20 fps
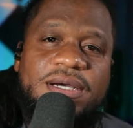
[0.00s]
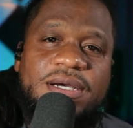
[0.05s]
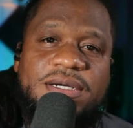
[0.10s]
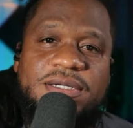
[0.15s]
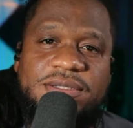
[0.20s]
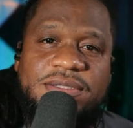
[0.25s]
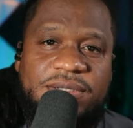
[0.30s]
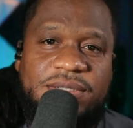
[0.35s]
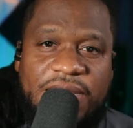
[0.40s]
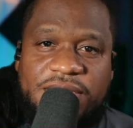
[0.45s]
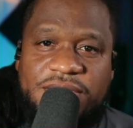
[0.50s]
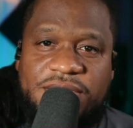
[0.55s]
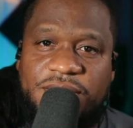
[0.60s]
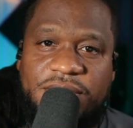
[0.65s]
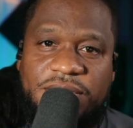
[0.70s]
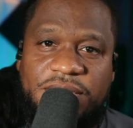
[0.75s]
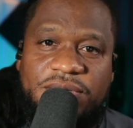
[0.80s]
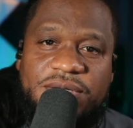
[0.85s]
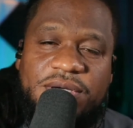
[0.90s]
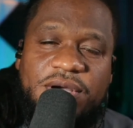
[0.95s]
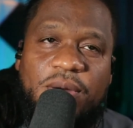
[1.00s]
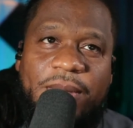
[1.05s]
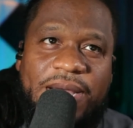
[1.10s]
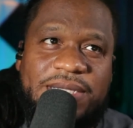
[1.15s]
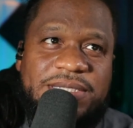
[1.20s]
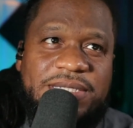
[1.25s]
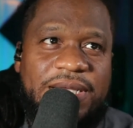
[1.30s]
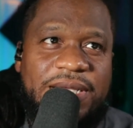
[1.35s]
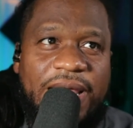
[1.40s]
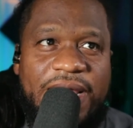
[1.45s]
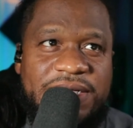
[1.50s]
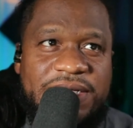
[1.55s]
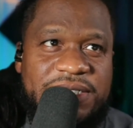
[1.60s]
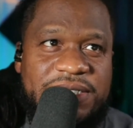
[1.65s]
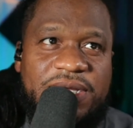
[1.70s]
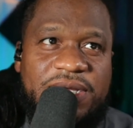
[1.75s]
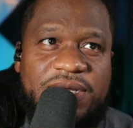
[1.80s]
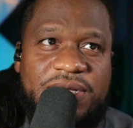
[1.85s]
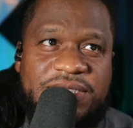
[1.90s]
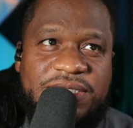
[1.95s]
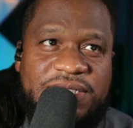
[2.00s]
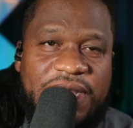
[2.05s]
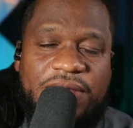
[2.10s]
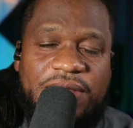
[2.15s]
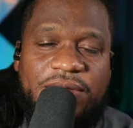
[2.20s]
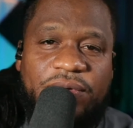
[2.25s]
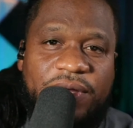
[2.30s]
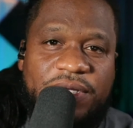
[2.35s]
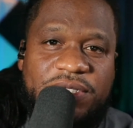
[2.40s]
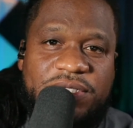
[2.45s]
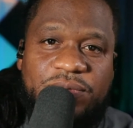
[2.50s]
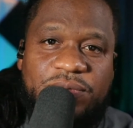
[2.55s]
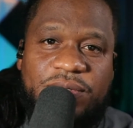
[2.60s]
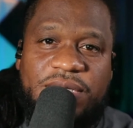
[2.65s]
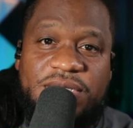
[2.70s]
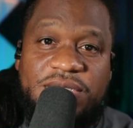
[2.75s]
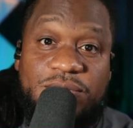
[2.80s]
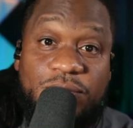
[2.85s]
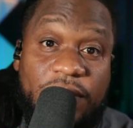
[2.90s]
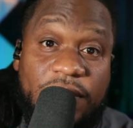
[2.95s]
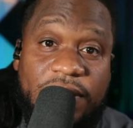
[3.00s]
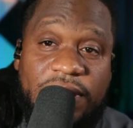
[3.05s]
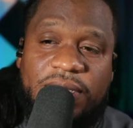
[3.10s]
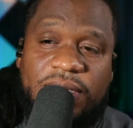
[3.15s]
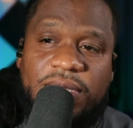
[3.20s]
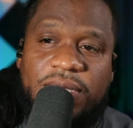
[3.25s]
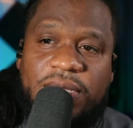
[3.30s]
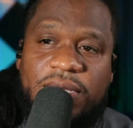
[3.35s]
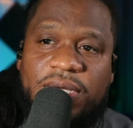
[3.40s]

So that's when you'll go back to last year, January 2020.